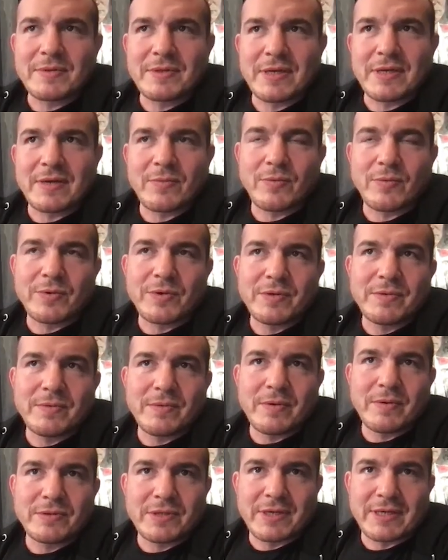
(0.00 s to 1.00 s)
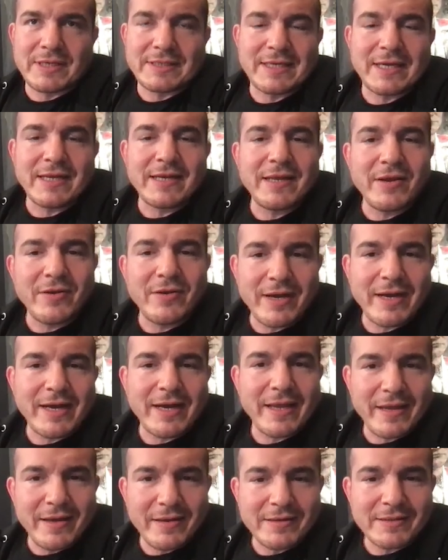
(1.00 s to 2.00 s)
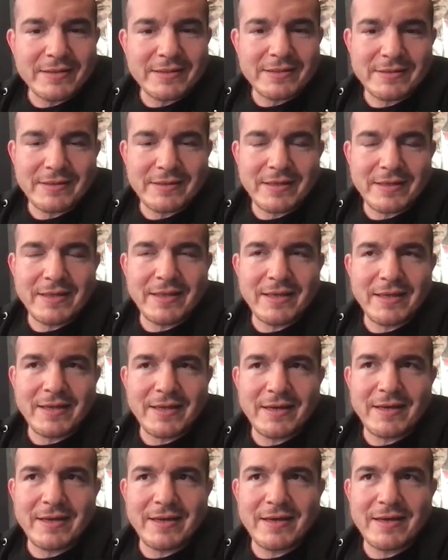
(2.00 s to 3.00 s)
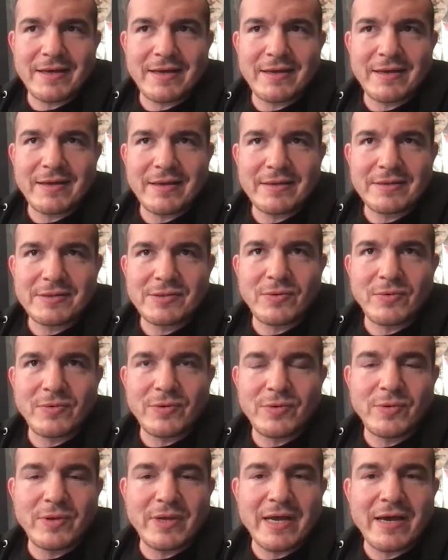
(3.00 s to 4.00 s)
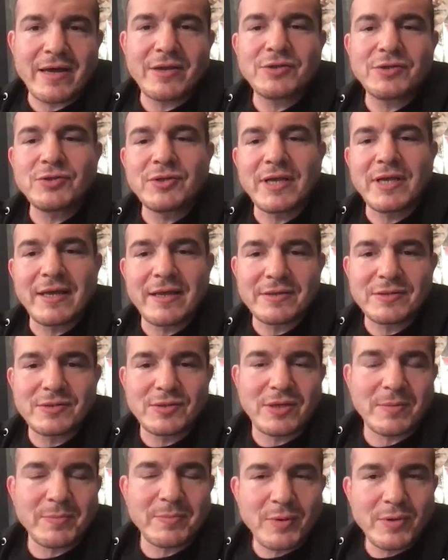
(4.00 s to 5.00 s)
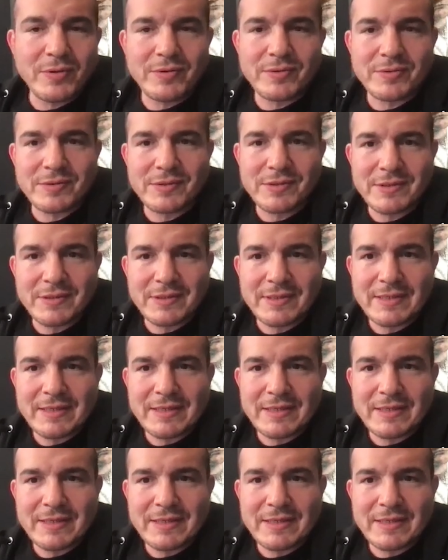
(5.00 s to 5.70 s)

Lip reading: You took a 10-year hiatus, and then how did you get into computers?